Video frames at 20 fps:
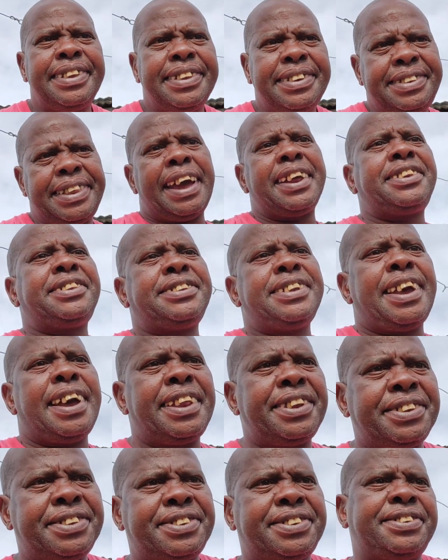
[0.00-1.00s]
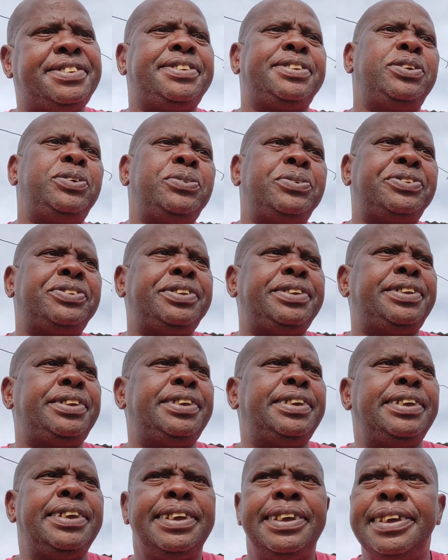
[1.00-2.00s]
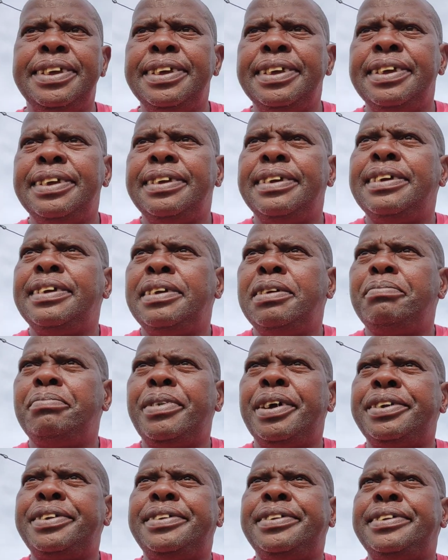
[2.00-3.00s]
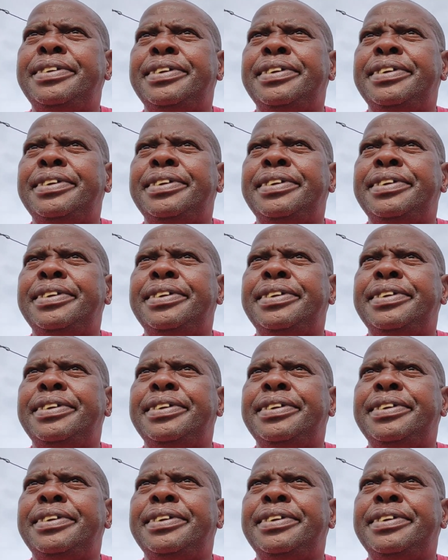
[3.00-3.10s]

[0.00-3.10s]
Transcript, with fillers: a chance. that chance. Mm, yeah. Mm, but